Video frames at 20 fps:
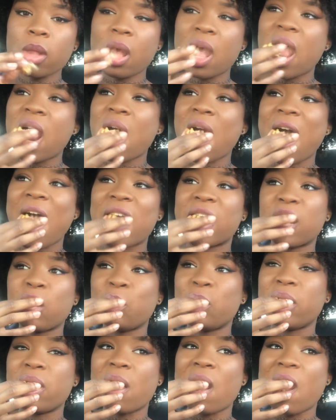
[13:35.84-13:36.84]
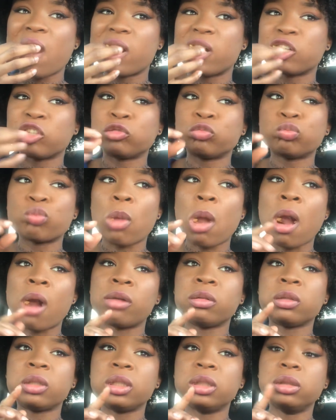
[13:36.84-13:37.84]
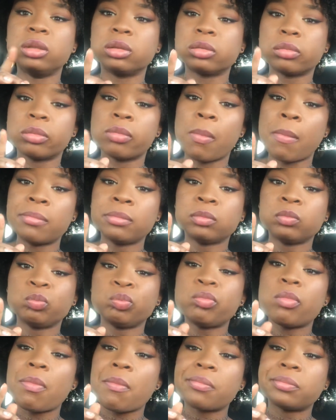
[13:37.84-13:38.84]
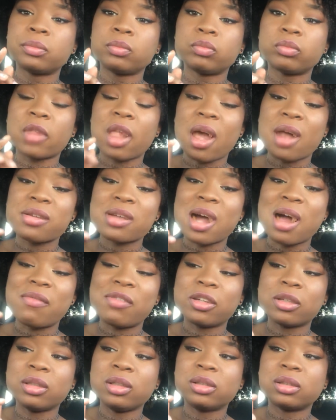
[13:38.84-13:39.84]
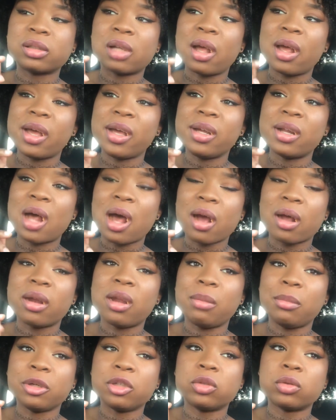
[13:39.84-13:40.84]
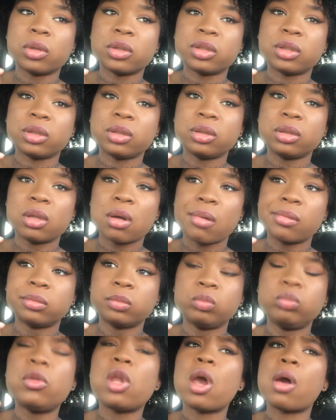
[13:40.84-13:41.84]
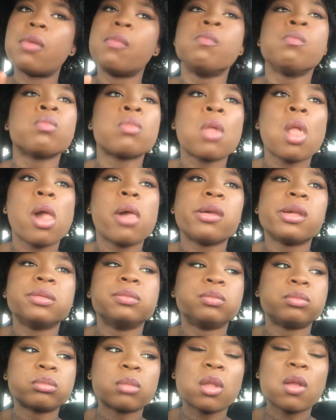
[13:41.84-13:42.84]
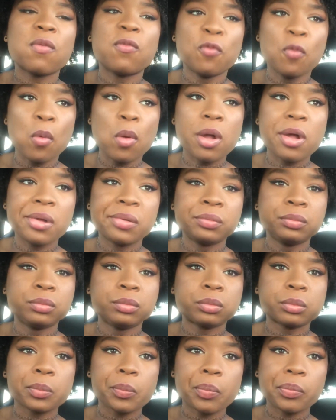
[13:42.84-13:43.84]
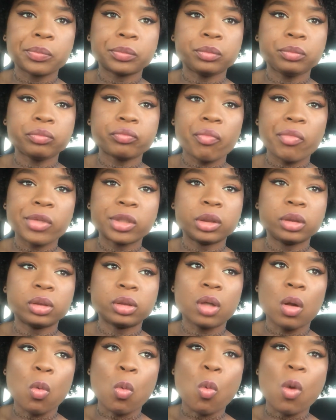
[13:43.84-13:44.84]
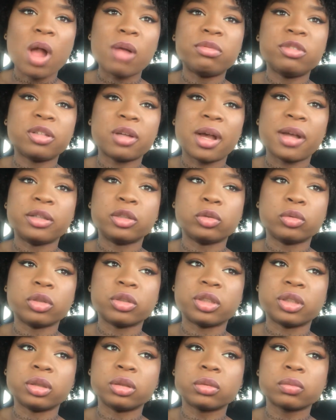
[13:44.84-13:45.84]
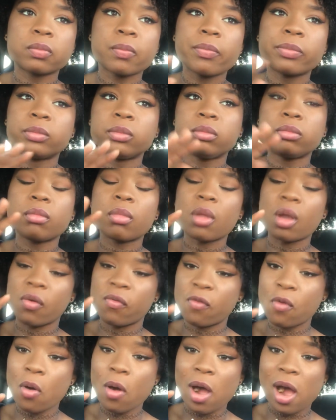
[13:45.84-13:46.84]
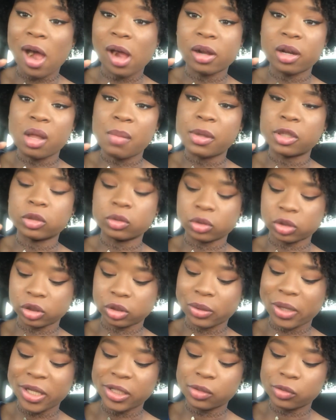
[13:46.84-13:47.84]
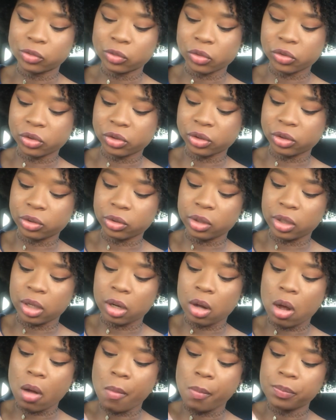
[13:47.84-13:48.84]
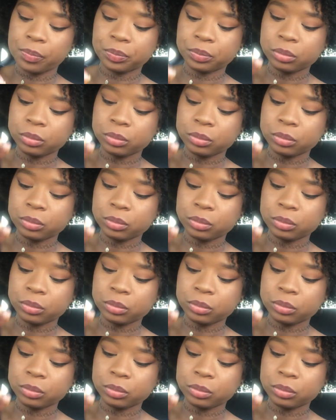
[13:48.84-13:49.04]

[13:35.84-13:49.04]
it had to be at least, it had to have at least 8 academic sources. No, 4 website sources, 4 academic sources, so 8 sources in all.